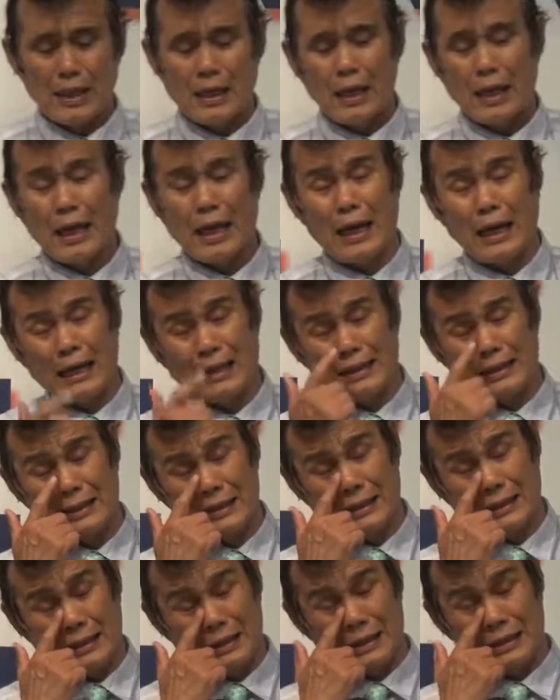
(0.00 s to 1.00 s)

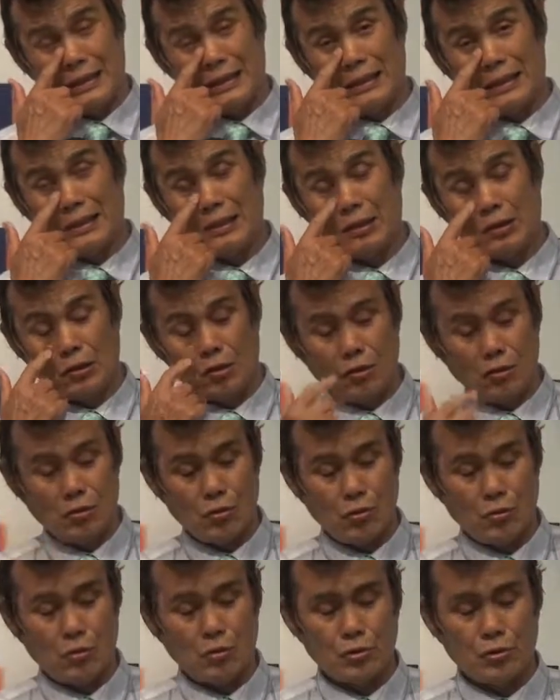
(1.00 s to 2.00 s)
and uh,
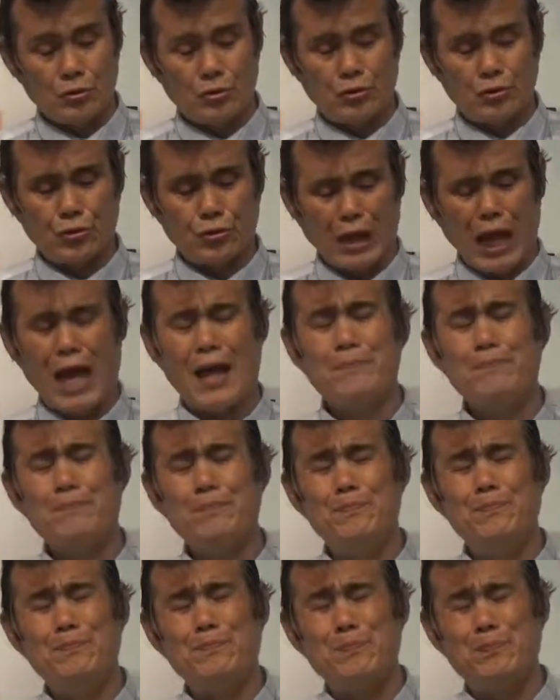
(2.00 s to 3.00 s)
who do
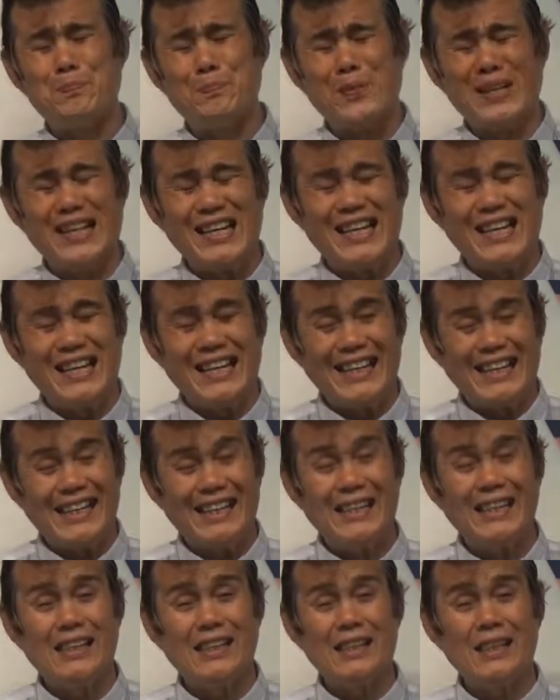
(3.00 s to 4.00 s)
not
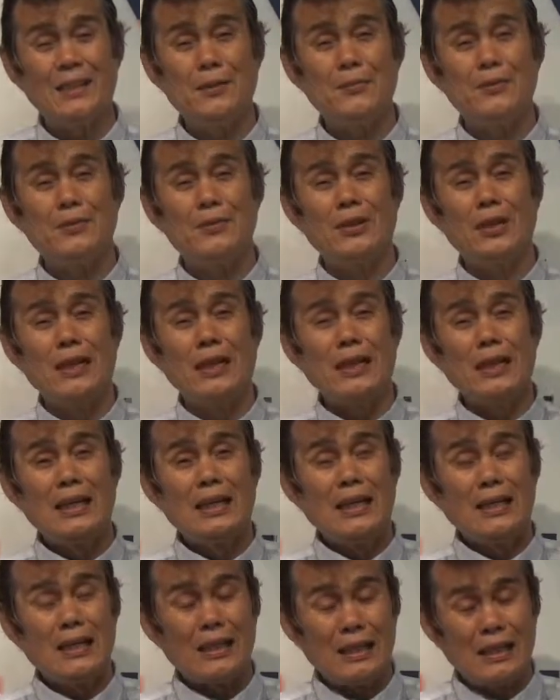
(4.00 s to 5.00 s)
believe
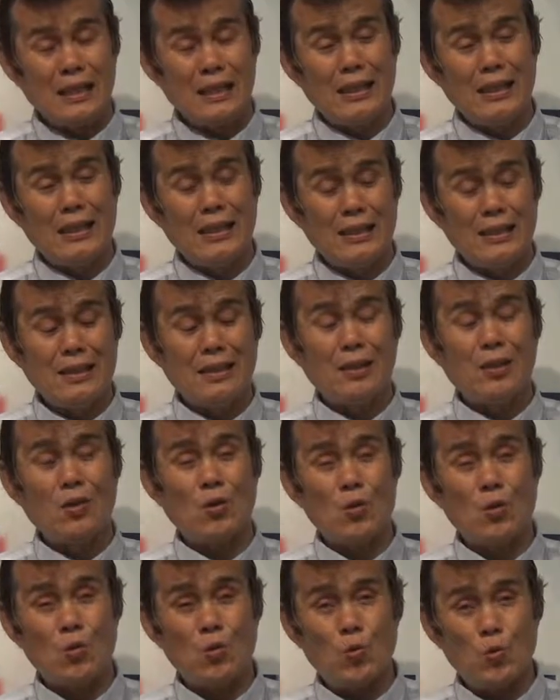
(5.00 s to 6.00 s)
in
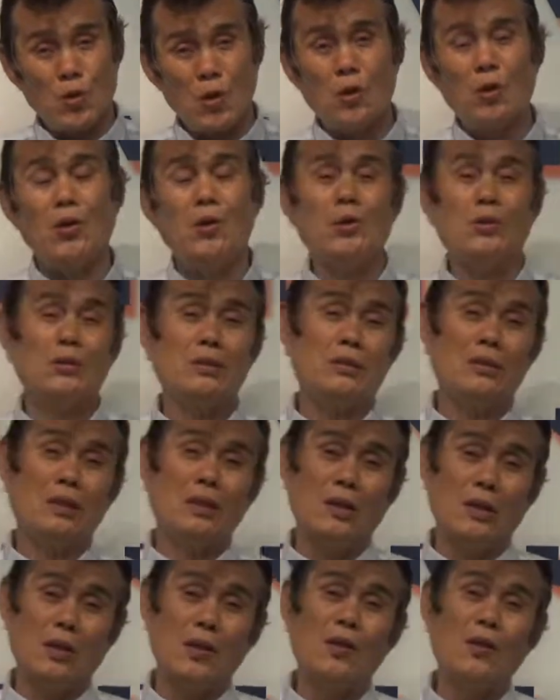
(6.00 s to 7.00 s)
the word
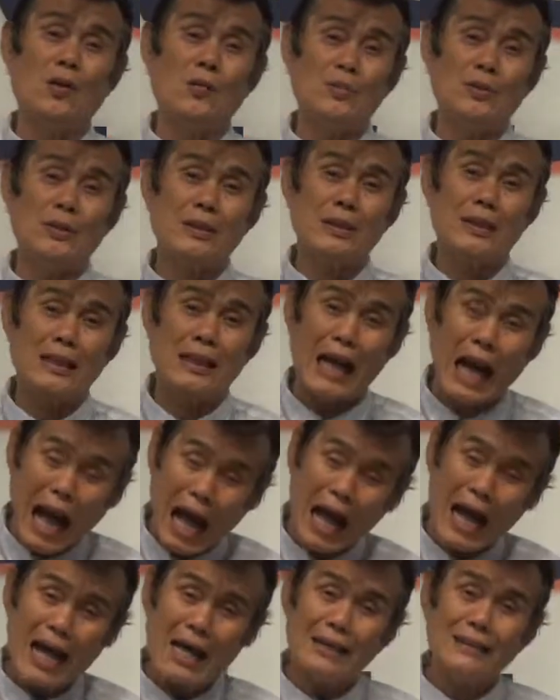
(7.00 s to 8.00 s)
of
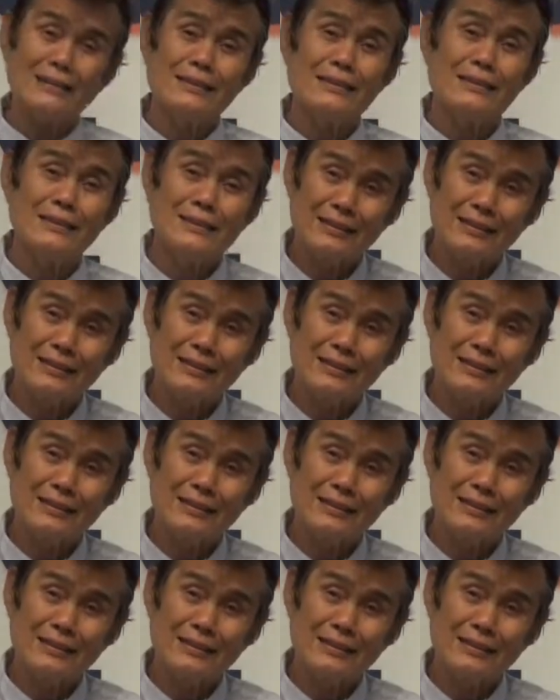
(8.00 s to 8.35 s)
God